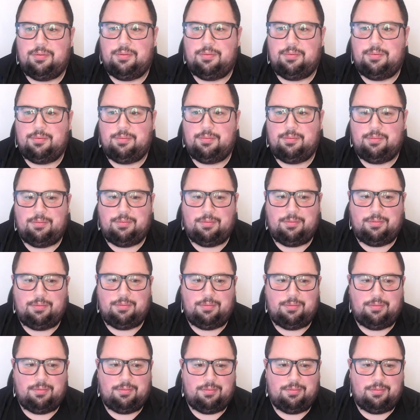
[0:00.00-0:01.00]

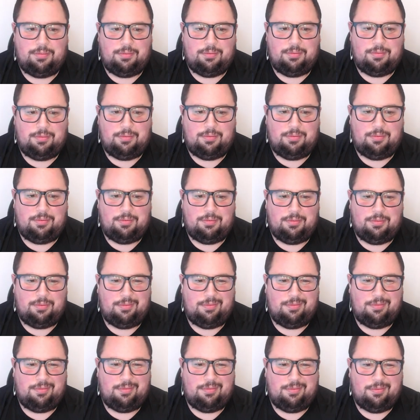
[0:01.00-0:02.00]

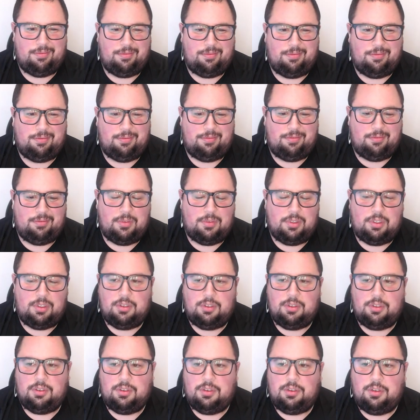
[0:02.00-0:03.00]

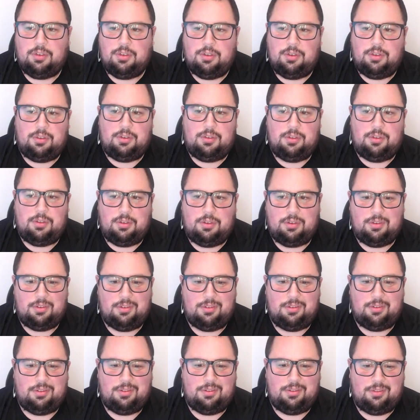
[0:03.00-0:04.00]

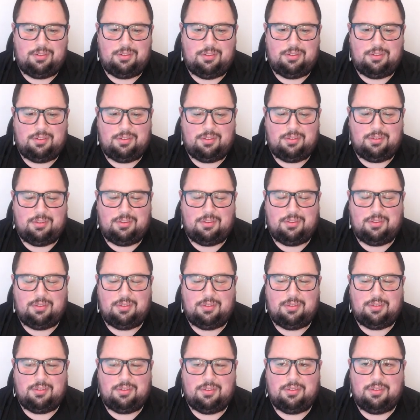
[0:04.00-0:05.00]

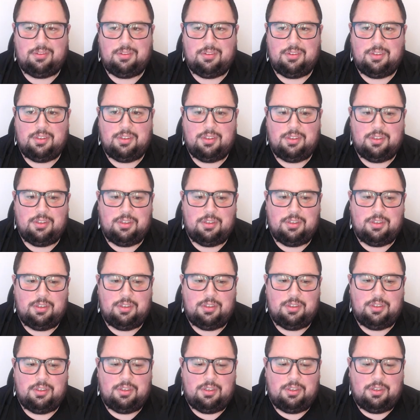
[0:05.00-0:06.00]

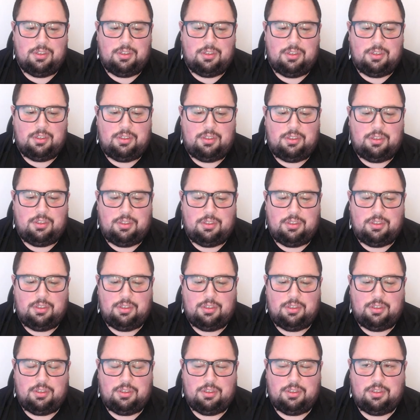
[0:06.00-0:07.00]

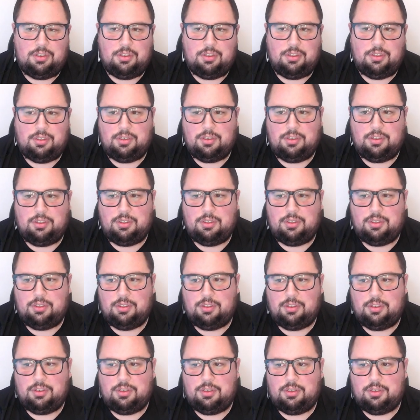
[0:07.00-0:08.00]
[no speech]